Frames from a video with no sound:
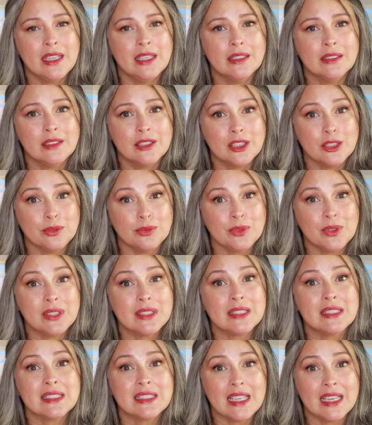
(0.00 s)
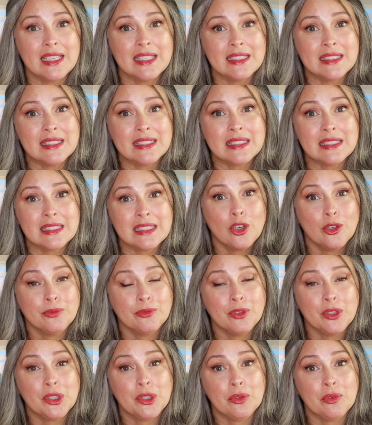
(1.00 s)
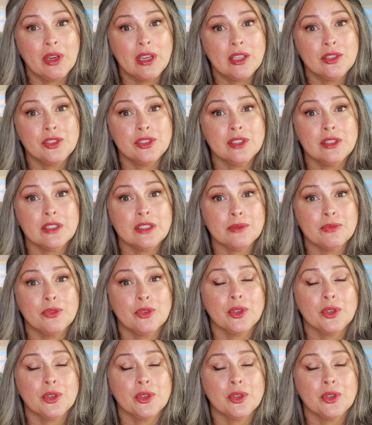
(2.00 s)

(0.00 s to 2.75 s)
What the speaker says: and the different size configurations